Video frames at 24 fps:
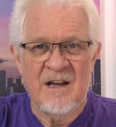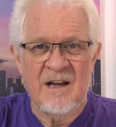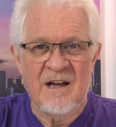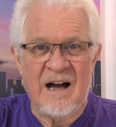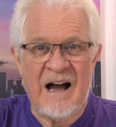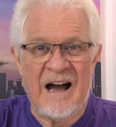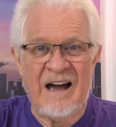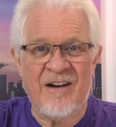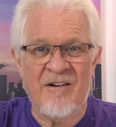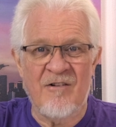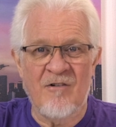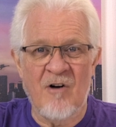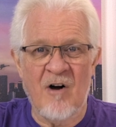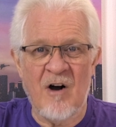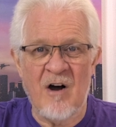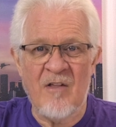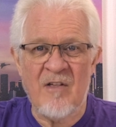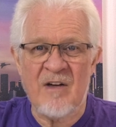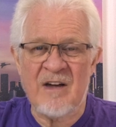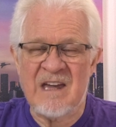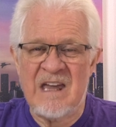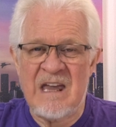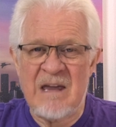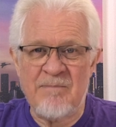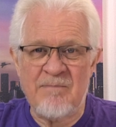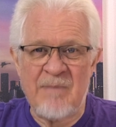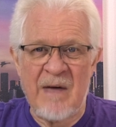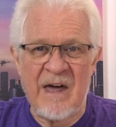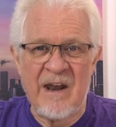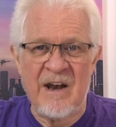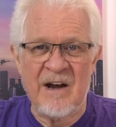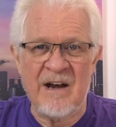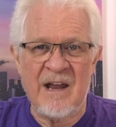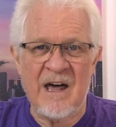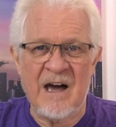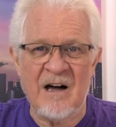I'd rather keep that
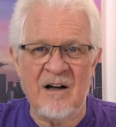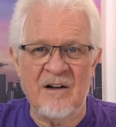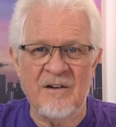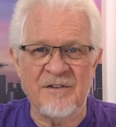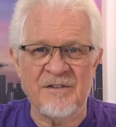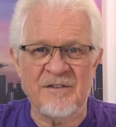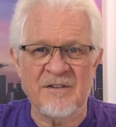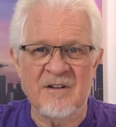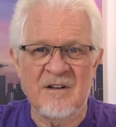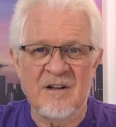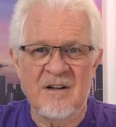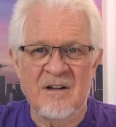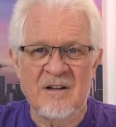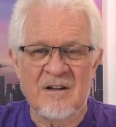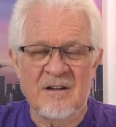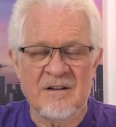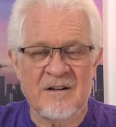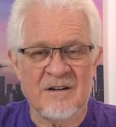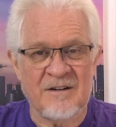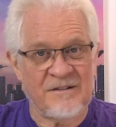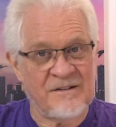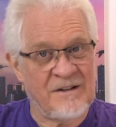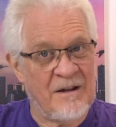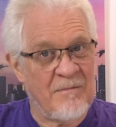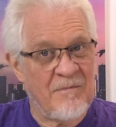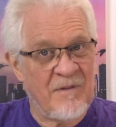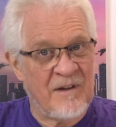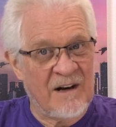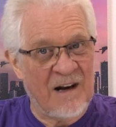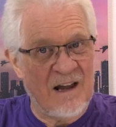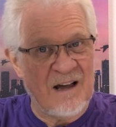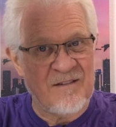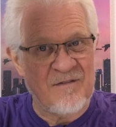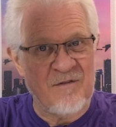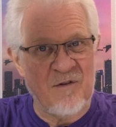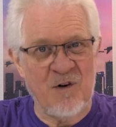in-house, something
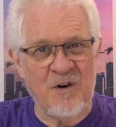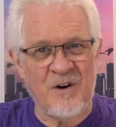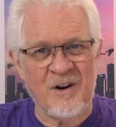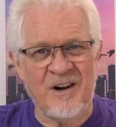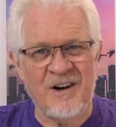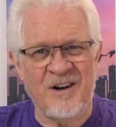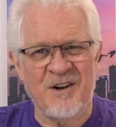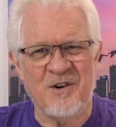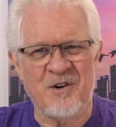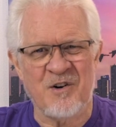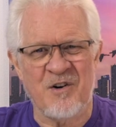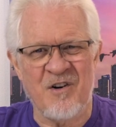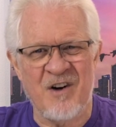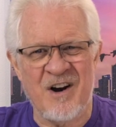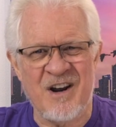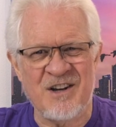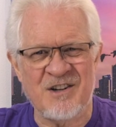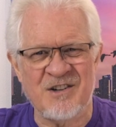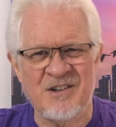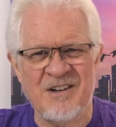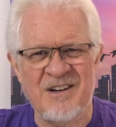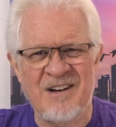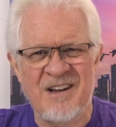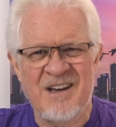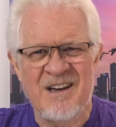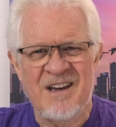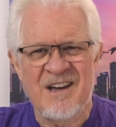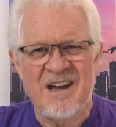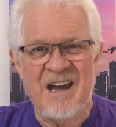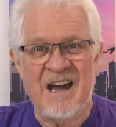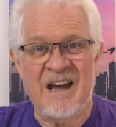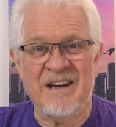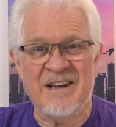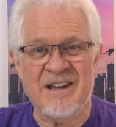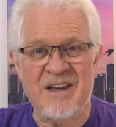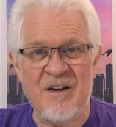like vertical integration,
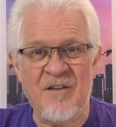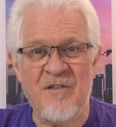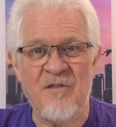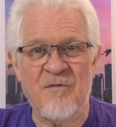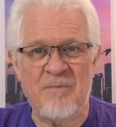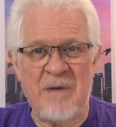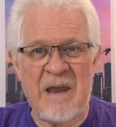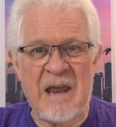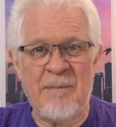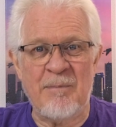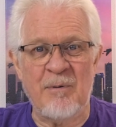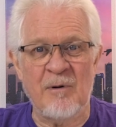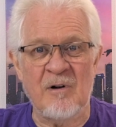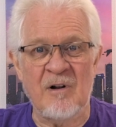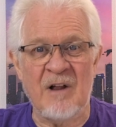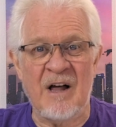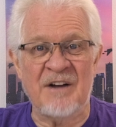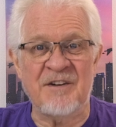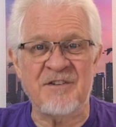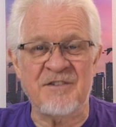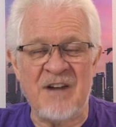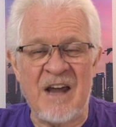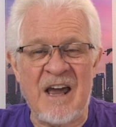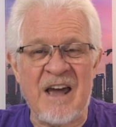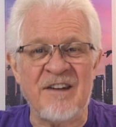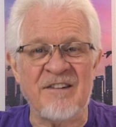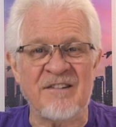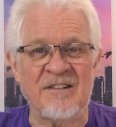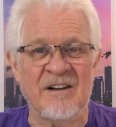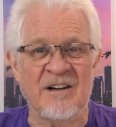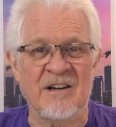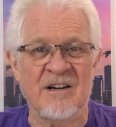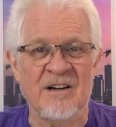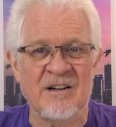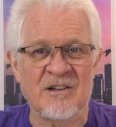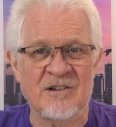and give people a
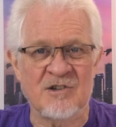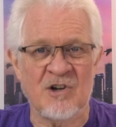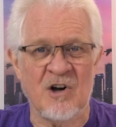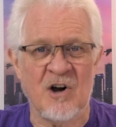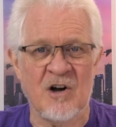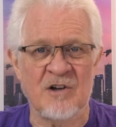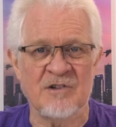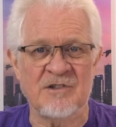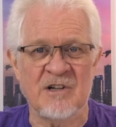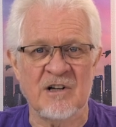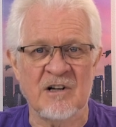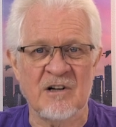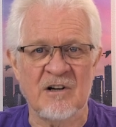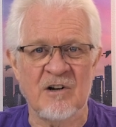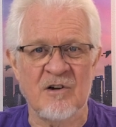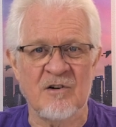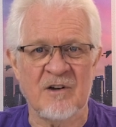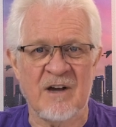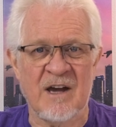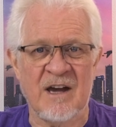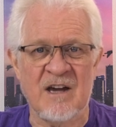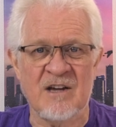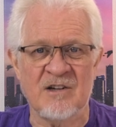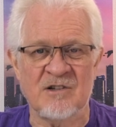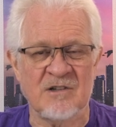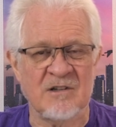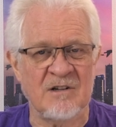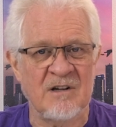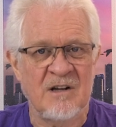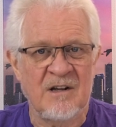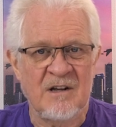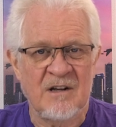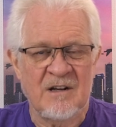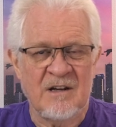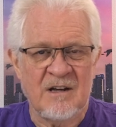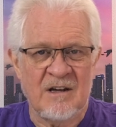Tesla charging location,
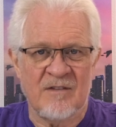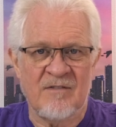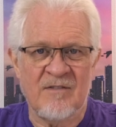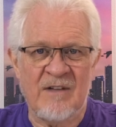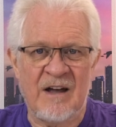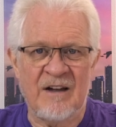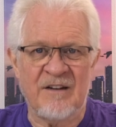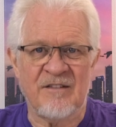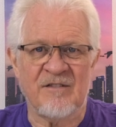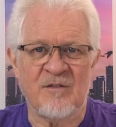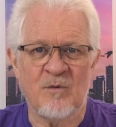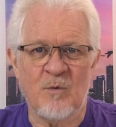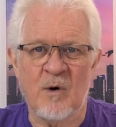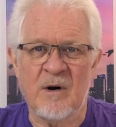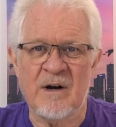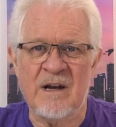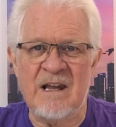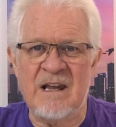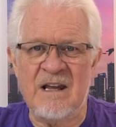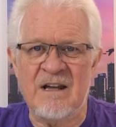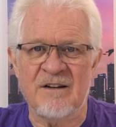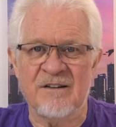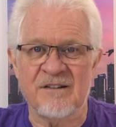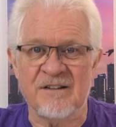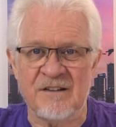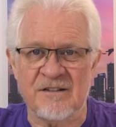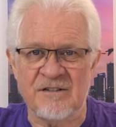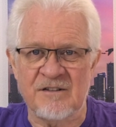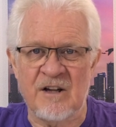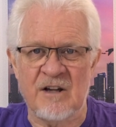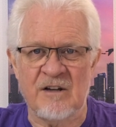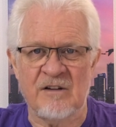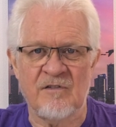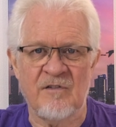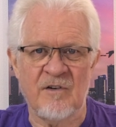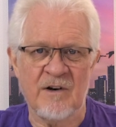and that's what he has
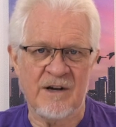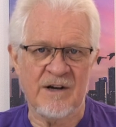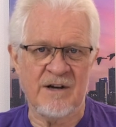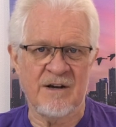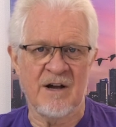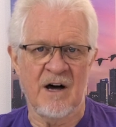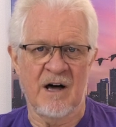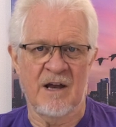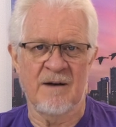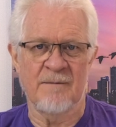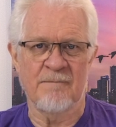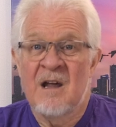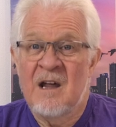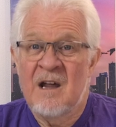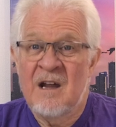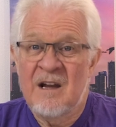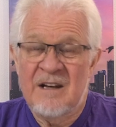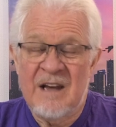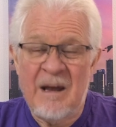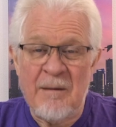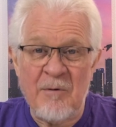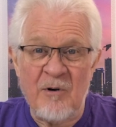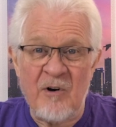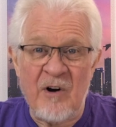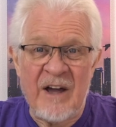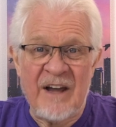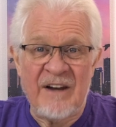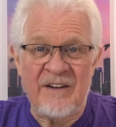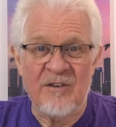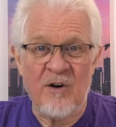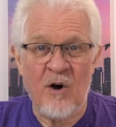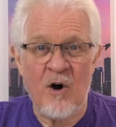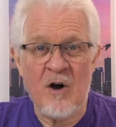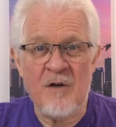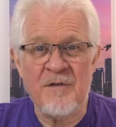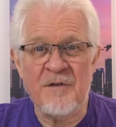successfully done. Number 8,
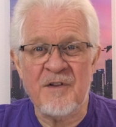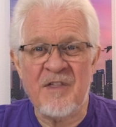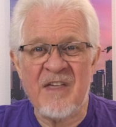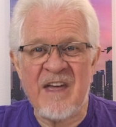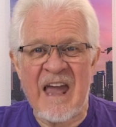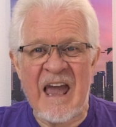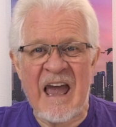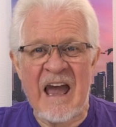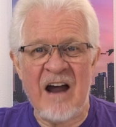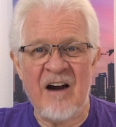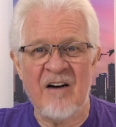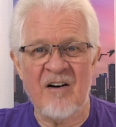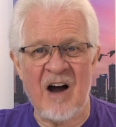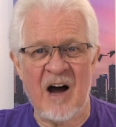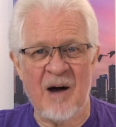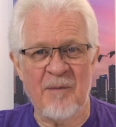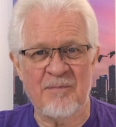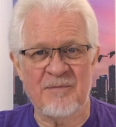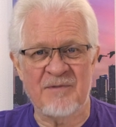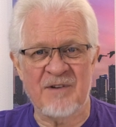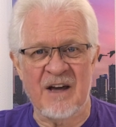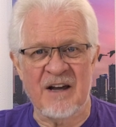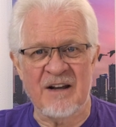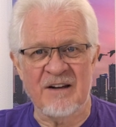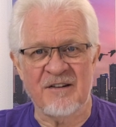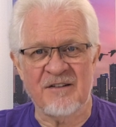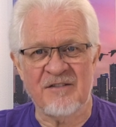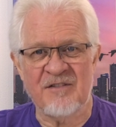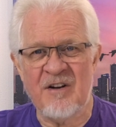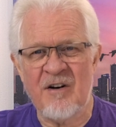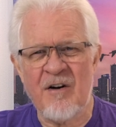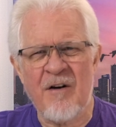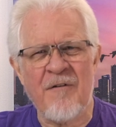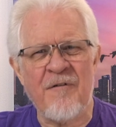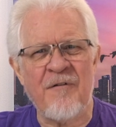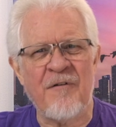over-the-air updates.
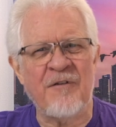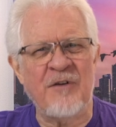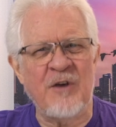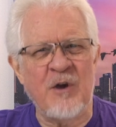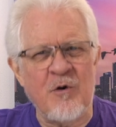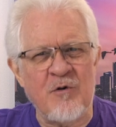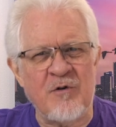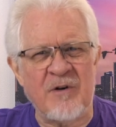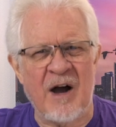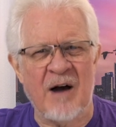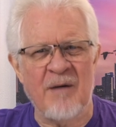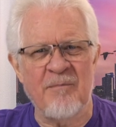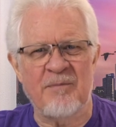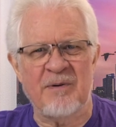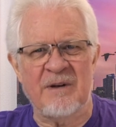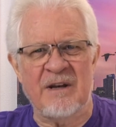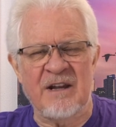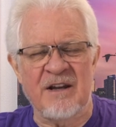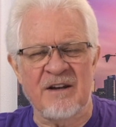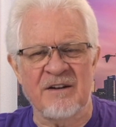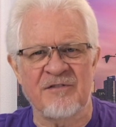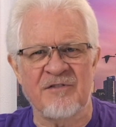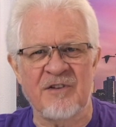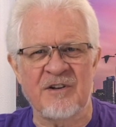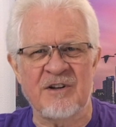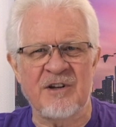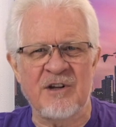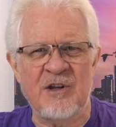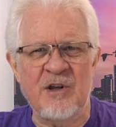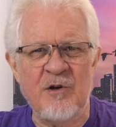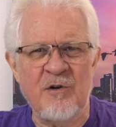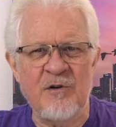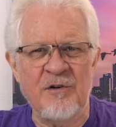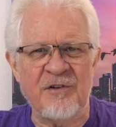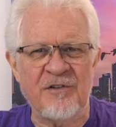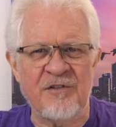There are few companies that
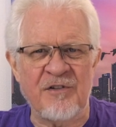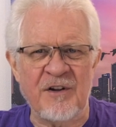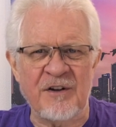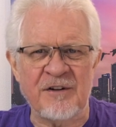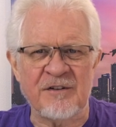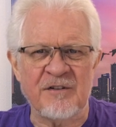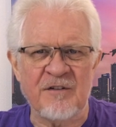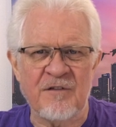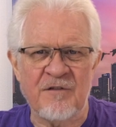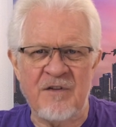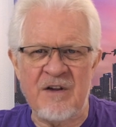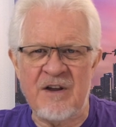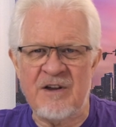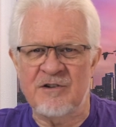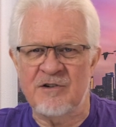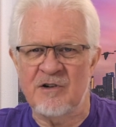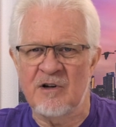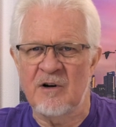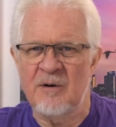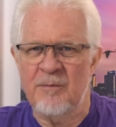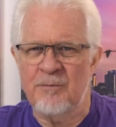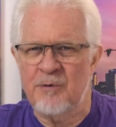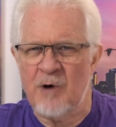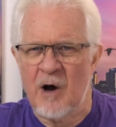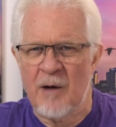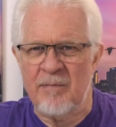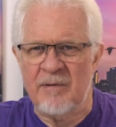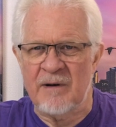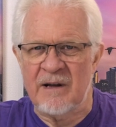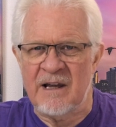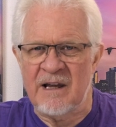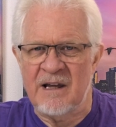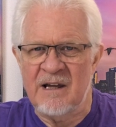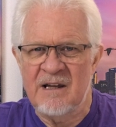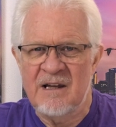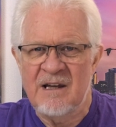use this feature
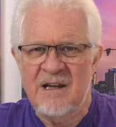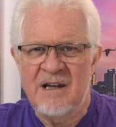properly.